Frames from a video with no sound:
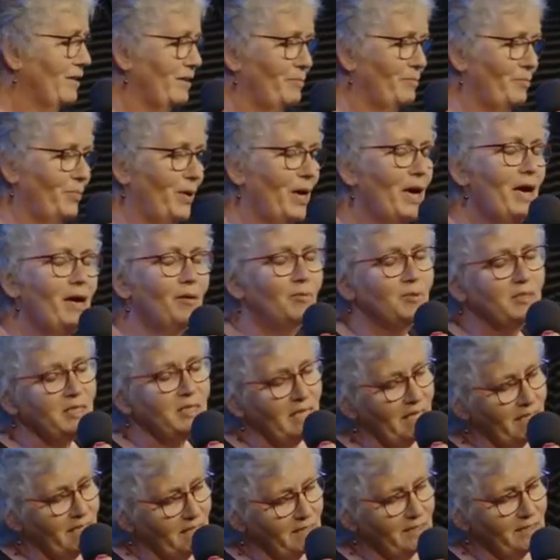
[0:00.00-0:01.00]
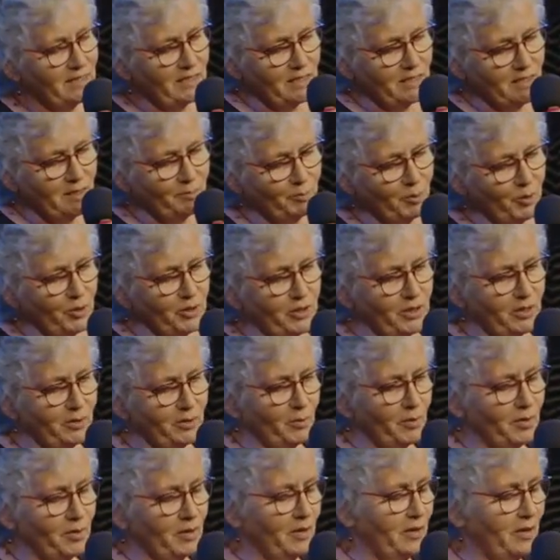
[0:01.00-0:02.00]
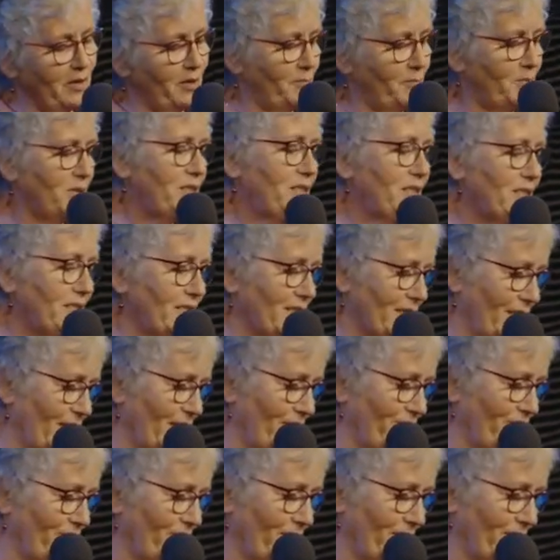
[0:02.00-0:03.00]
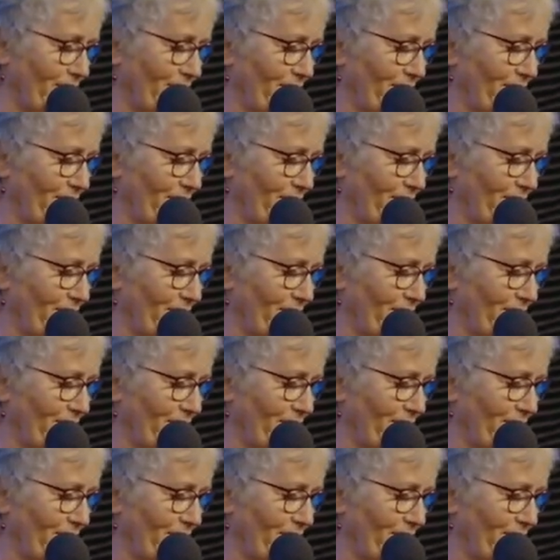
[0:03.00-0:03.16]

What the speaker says: Pierre was a little disappointed with her, but he did love her.